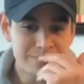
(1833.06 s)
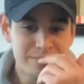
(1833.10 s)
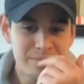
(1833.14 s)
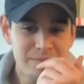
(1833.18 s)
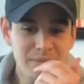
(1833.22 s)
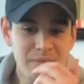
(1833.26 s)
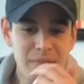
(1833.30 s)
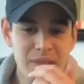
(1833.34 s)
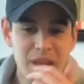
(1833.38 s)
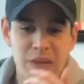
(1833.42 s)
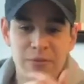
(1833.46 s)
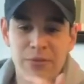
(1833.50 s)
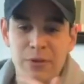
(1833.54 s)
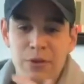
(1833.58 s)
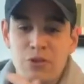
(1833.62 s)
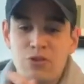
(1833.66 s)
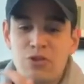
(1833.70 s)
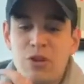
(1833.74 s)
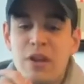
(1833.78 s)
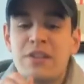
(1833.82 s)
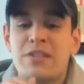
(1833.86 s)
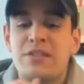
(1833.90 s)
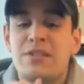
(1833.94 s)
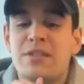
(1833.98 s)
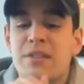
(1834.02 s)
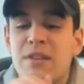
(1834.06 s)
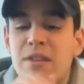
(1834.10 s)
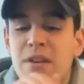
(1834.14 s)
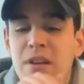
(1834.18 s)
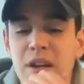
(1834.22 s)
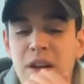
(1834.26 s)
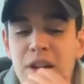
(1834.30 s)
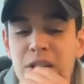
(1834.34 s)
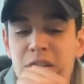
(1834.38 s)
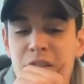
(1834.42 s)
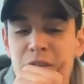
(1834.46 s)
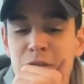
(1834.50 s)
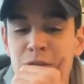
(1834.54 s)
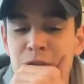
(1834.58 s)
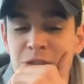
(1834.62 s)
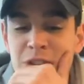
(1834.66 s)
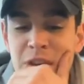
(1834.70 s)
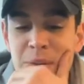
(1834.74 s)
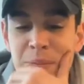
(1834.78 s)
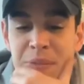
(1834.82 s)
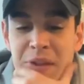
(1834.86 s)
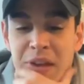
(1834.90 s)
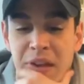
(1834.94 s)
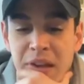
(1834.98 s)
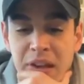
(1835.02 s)
If you dress anew
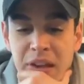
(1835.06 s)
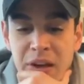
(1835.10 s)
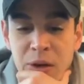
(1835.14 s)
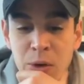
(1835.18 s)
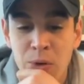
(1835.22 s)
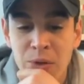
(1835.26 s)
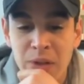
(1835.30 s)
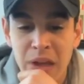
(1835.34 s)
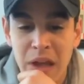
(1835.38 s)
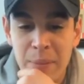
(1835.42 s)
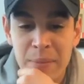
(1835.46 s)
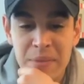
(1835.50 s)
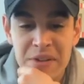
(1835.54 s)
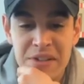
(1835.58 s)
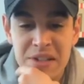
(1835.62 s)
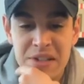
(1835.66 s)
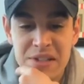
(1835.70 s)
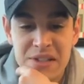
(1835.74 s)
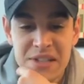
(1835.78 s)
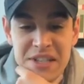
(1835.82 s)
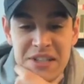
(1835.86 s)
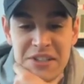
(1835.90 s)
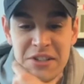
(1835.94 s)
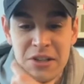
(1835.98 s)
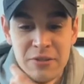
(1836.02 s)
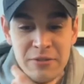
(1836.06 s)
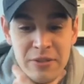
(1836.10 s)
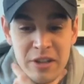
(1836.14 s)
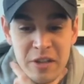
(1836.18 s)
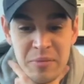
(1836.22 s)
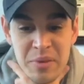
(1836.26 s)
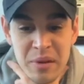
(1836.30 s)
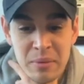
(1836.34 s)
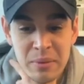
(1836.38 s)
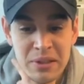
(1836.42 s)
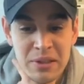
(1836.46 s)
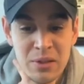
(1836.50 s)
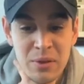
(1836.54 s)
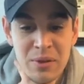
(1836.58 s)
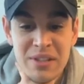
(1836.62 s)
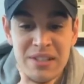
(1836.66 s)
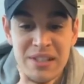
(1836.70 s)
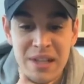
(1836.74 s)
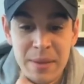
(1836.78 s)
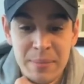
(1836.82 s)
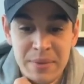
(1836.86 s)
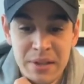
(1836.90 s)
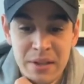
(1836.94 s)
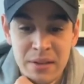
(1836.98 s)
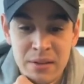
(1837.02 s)
something in old habits, it's easier for the public to
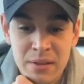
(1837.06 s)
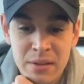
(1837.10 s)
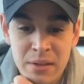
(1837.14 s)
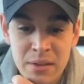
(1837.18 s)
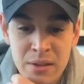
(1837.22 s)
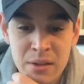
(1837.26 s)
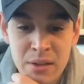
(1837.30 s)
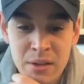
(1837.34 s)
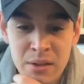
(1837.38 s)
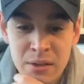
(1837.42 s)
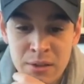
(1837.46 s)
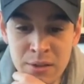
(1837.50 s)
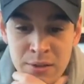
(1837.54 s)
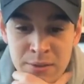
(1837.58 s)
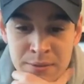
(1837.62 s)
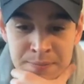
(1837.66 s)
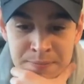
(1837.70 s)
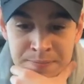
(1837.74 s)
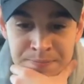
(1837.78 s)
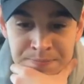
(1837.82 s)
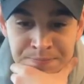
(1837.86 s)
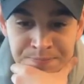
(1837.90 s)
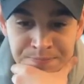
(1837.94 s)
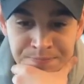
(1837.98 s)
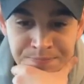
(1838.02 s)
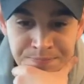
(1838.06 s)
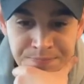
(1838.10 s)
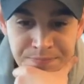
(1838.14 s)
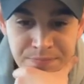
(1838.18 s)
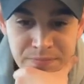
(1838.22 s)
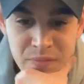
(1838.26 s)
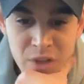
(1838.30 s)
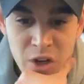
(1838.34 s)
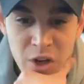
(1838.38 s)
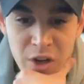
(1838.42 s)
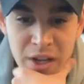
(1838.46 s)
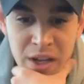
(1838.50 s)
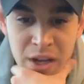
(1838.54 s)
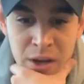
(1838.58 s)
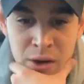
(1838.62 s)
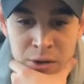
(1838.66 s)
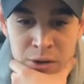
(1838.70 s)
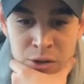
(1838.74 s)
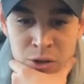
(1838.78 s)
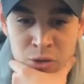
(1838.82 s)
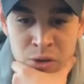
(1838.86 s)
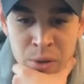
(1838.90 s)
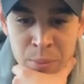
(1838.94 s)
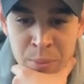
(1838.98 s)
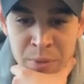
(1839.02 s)
accept it. Her character
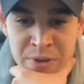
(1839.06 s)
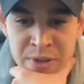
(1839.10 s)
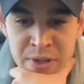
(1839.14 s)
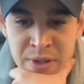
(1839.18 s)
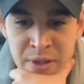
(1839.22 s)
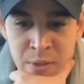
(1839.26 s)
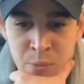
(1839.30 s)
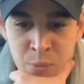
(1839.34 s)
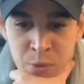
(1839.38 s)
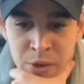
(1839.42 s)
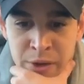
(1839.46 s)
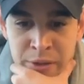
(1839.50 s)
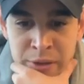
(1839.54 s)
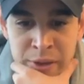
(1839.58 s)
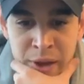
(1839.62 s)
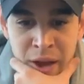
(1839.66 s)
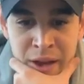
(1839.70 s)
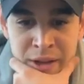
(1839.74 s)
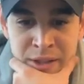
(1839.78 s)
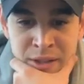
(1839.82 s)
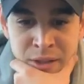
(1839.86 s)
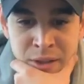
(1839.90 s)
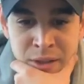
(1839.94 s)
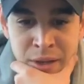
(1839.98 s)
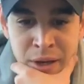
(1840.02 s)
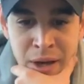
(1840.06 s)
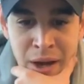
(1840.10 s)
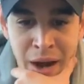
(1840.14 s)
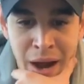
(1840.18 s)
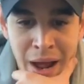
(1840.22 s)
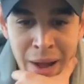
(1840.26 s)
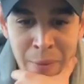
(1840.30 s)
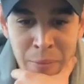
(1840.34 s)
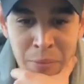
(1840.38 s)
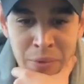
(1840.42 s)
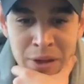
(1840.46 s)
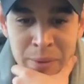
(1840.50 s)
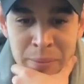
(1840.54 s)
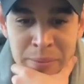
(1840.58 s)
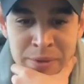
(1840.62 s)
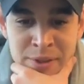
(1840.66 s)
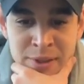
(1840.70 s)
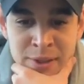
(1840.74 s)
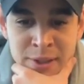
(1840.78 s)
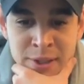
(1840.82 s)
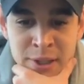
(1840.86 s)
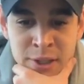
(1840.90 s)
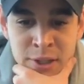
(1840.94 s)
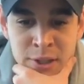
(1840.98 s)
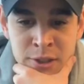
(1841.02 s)
represented one of the isolated high blips
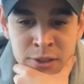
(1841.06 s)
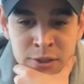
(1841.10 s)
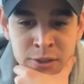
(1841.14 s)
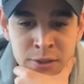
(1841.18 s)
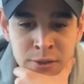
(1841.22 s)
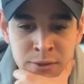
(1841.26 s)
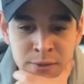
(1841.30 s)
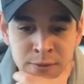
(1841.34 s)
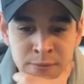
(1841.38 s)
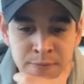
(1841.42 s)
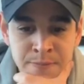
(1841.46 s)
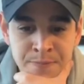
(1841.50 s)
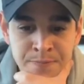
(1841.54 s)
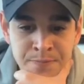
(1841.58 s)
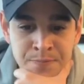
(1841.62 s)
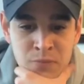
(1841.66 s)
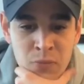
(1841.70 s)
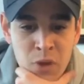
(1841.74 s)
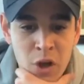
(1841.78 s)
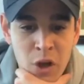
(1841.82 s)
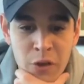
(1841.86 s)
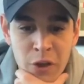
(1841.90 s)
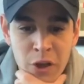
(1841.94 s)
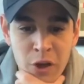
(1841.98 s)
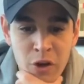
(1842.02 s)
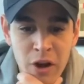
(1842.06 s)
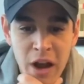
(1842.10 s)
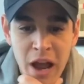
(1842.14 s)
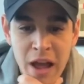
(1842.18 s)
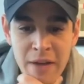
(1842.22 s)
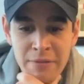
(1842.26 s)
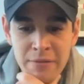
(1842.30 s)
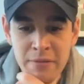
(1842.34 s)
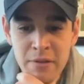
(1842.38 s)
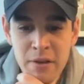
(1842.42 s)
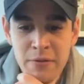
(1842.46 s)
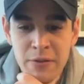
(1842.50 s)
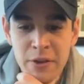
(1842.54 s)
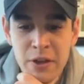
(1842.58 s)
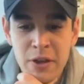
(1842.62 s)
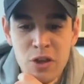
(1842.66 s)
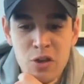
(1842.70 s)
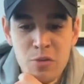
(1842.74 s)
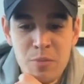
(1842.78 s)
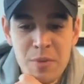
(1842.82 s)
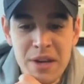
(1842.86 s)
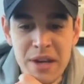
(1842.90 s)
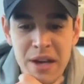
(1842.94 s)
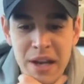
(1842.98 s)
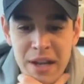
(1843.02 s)
on the graph of
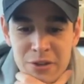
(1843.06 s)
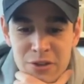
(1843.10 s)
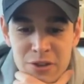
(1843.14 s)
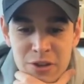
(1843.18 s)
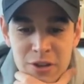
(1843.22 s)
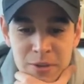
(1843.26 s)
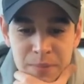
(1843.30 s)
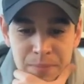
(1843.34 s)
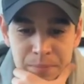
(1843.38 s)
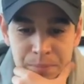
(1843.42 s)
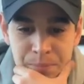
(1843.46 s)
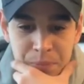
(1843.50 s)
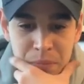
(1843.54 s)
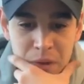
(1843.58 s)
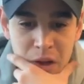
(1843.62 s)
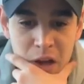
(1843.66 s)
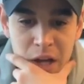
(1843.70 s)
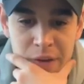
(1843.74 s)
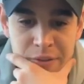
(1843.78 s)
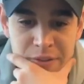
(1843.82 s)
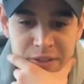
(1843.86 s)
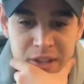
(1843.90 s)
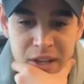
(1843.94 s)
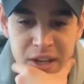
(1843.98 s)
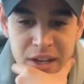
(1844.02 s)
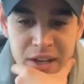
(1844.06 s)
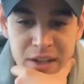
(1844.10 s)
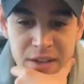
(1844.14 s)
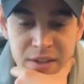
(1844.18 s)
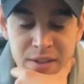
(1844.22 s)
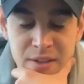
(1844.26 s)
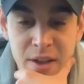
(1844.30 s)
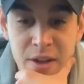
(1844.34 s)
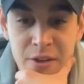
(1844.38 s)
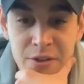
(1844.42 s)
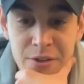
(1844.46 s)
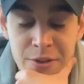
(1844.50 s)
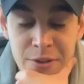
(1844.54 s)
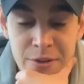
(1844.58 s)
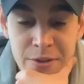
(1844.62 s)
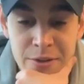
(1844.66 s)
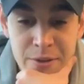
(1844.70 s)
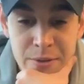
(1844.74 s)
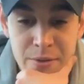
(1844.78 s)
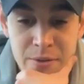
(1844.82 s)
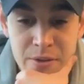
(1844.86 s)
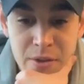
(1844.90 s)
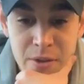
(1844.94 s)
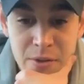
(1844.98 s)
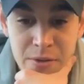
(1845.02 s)
human nature, offsetting a dozen or so
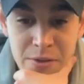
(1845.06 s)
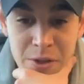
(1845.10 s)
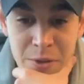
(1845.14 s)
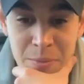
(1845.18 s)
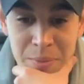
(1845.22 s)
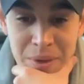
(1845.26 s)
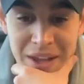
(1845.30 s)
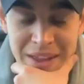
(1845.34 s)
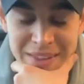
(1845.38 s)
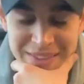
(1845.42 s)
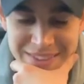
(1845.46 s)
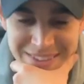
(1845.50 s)
sociopaths.